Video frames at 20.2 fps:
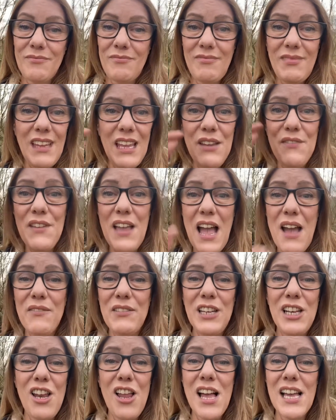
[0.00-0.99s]
If you
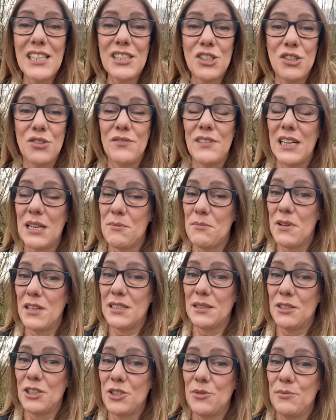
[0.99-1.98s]
haven't liked already
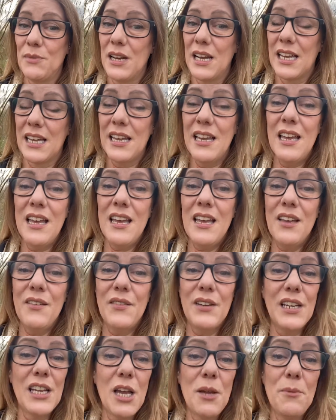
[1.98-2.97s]
my
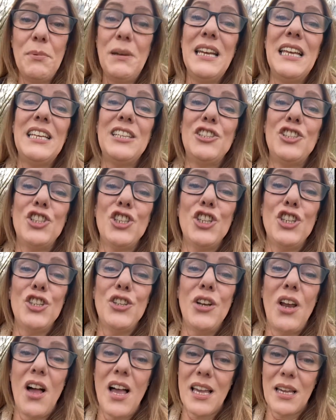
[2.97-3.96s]
video, please do
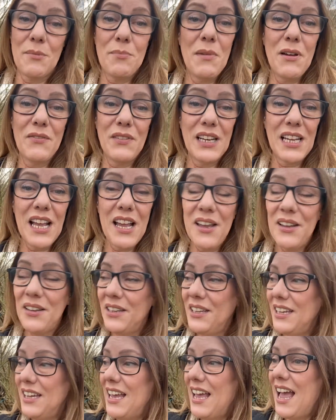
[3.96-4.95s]
like my video.
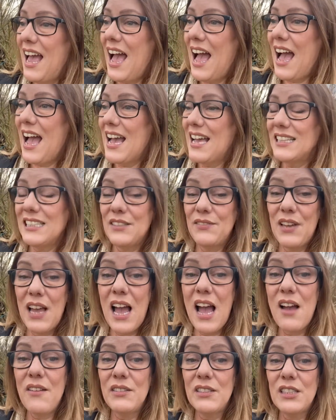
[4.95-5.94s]
And if you
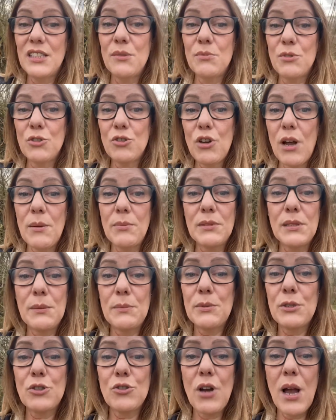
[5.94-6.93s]
haven't subscribed,
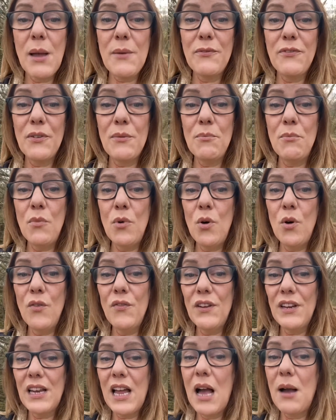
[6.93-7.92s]
subscribe for more
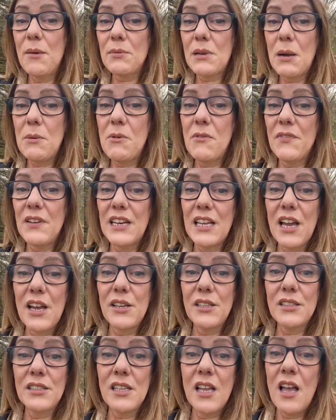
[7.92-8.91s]
upcoming
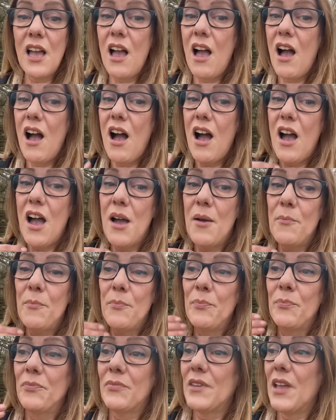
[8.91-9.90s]
videos.
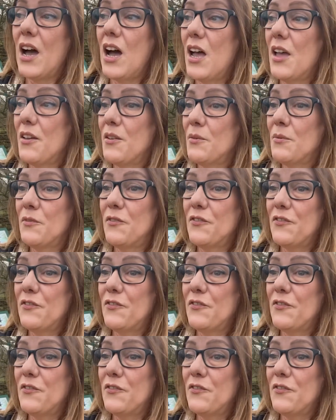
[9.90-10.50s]
I've